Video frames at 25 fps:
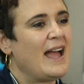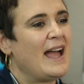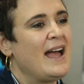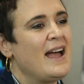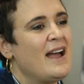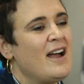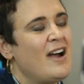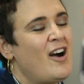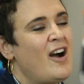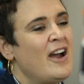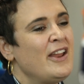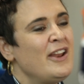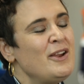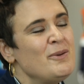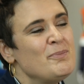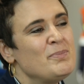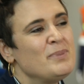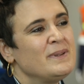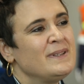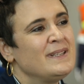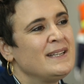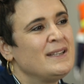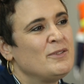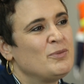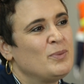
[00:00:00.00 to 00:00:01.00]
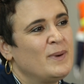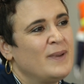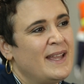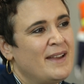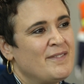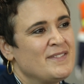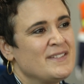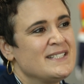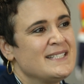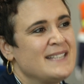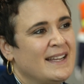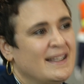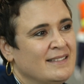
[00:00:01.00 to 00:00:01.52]
Uh, I don't believe we
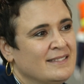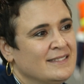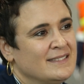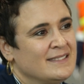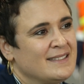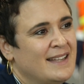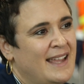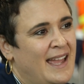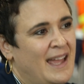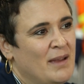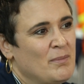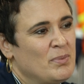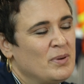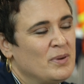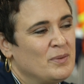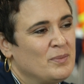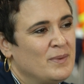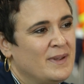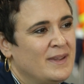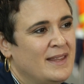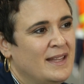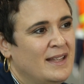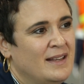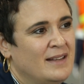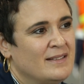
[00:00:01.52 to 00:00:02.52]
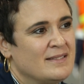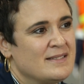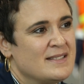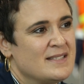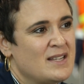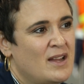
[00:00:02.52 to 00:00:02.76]
have a talent gap within